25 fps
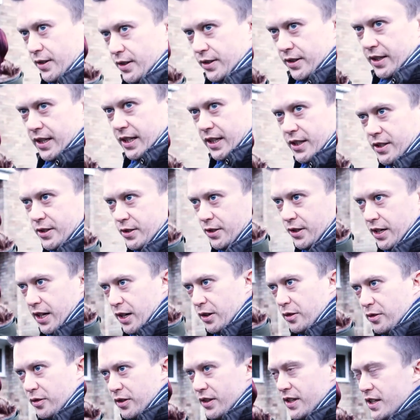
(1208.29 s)
don't think it's cut
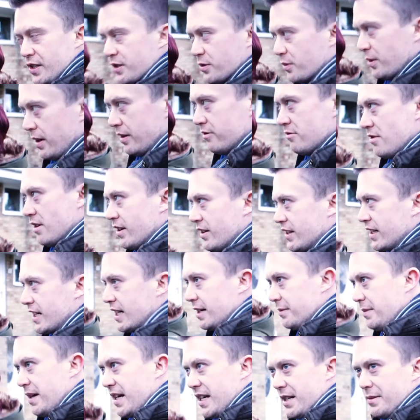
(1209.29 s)
out for this weather. I think
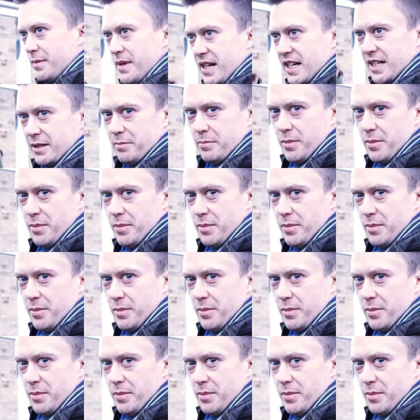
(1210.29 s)
I might have made a